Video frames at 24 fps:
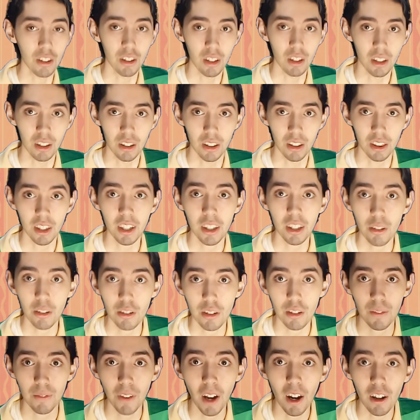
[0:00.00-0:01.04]
you think you
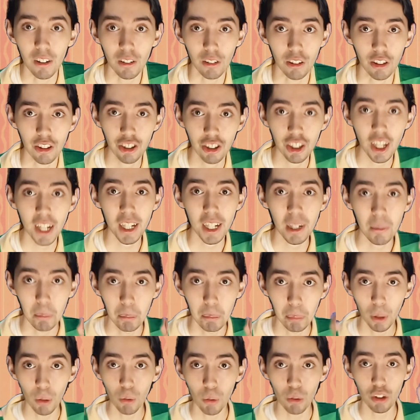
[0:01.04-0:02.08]
just found our second
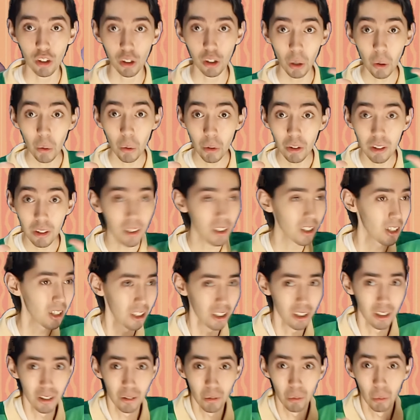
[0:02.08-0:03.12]
blues clues?
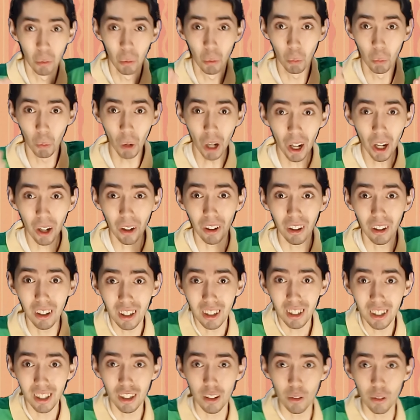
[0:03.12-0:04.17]
Where?
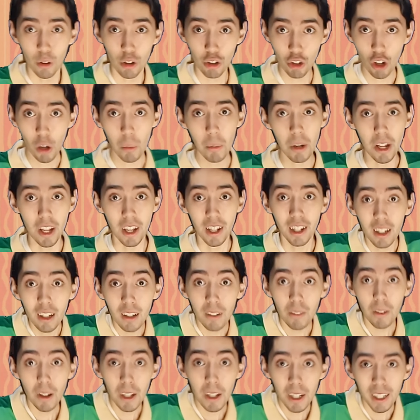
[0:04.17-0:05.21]
Show me!
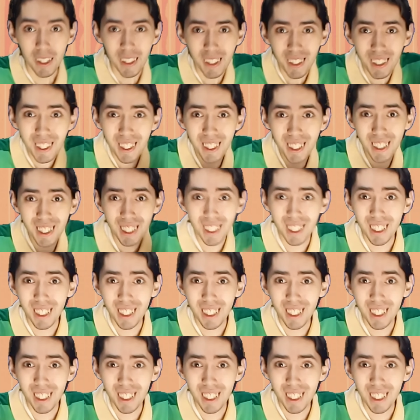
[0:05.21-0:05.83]
Behind, Behind you.